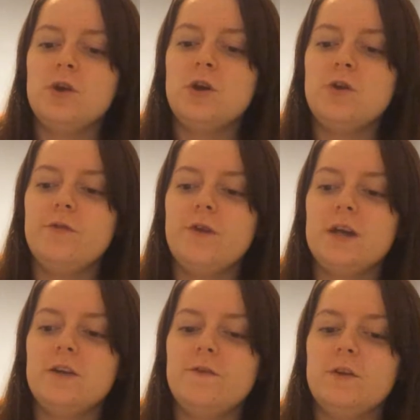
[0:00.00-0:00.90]
for you.
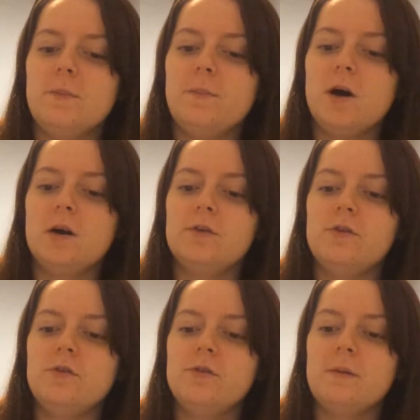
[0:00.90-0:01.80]
Thank you for the
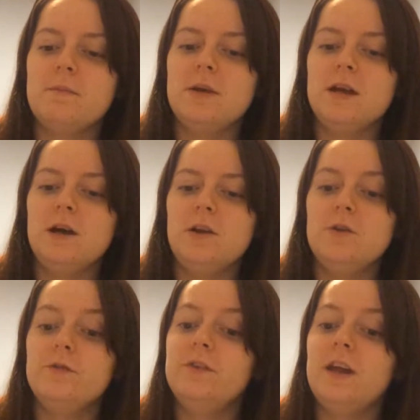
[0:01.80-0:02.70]
box you sent me. I
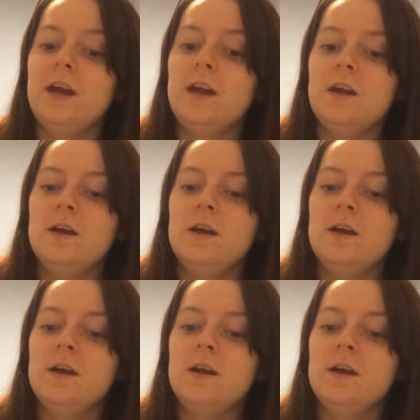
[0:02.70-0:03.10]
loved it.